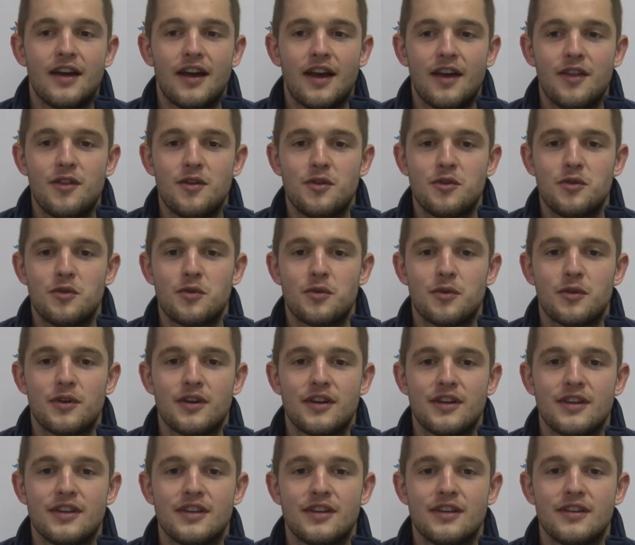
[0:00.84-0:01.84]
I don't know.
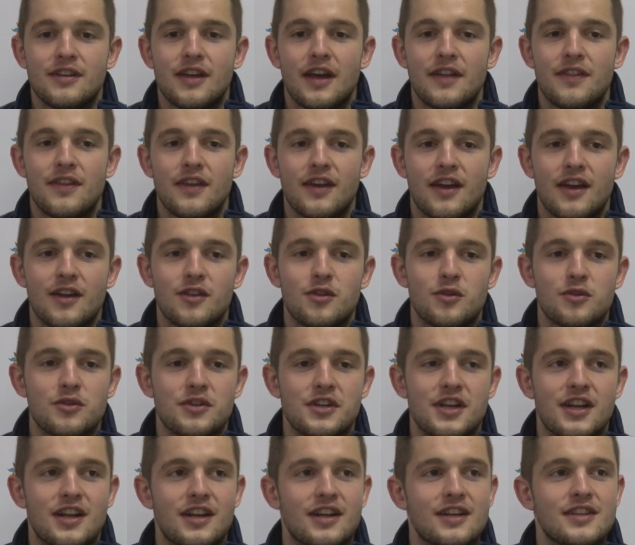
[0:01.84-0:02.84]
I think I
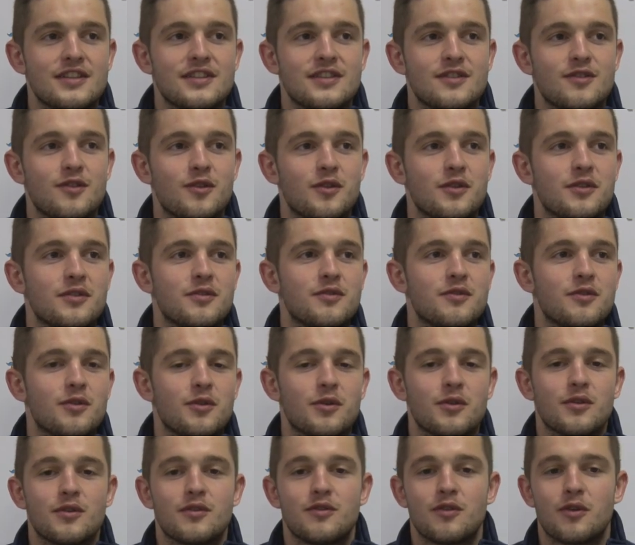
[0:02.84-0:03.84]
don't realize for
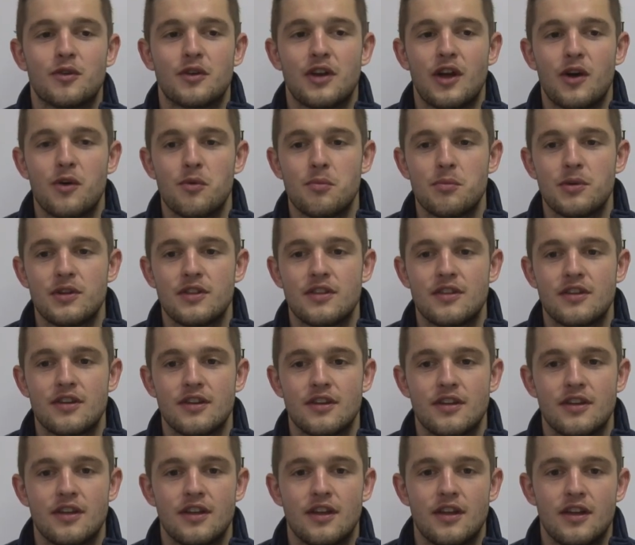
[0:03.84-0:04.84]
now, but
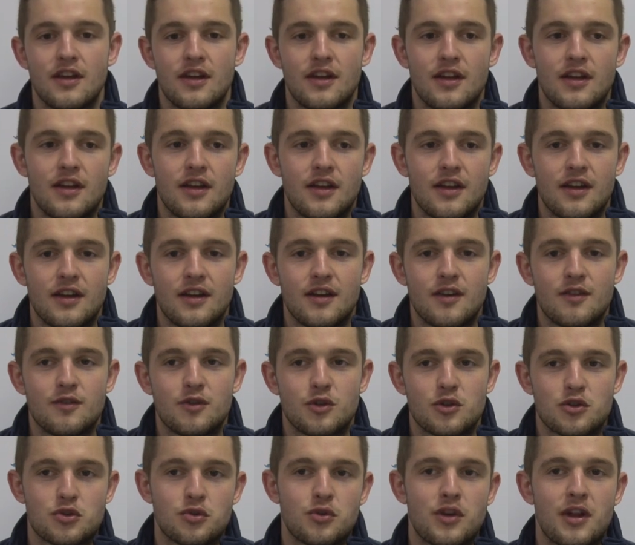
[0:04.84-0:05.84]

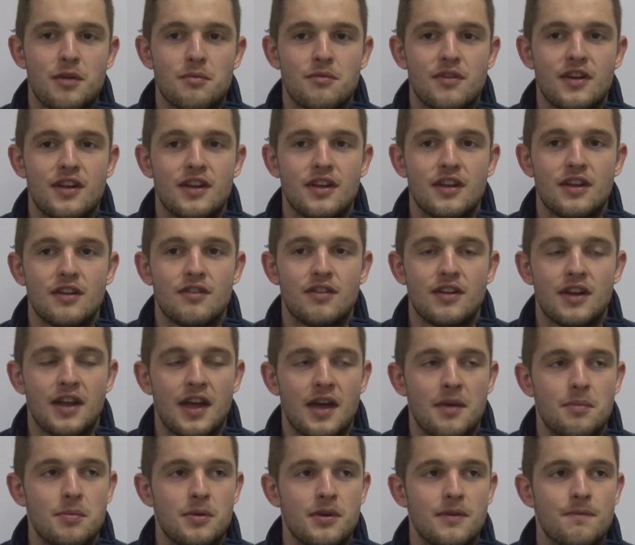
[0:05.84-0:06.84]
for sure I'm very, very
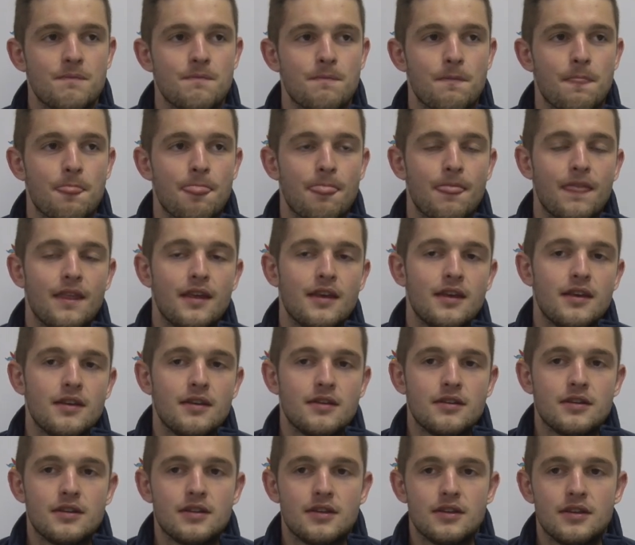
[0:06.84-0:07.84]
happy.
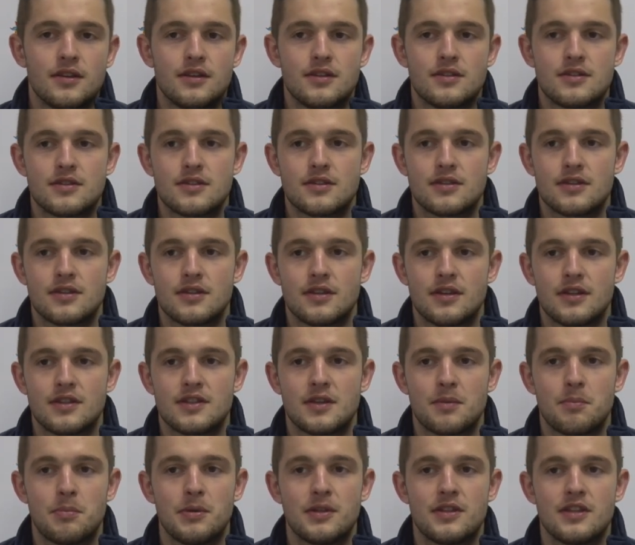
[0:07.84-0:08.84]
It's
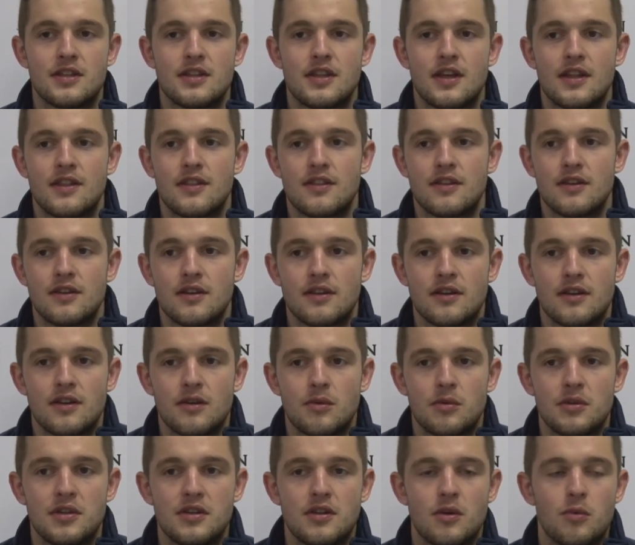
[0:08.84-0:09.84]
a pity that
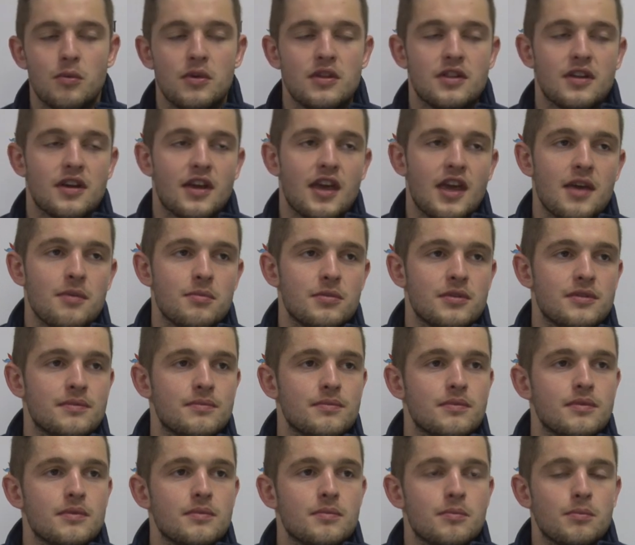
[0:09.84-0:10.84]
we didn't win the game,
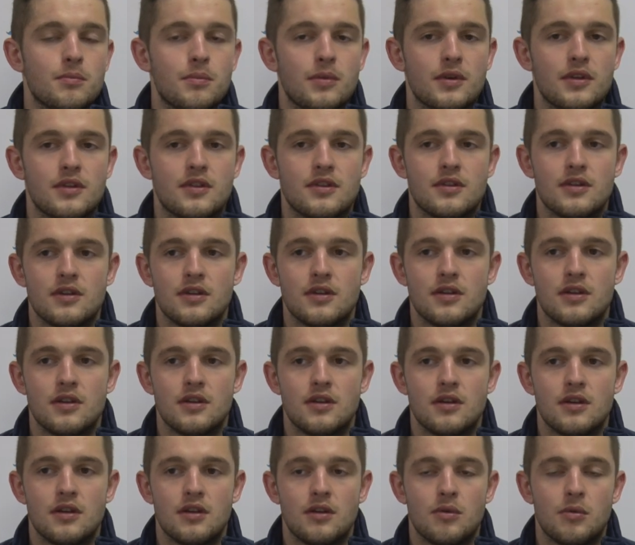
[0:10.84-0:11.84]
but
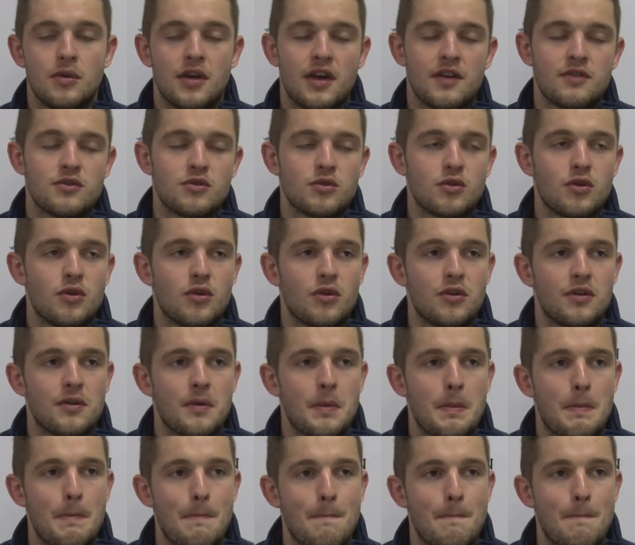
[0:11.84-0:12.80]
we have to go on.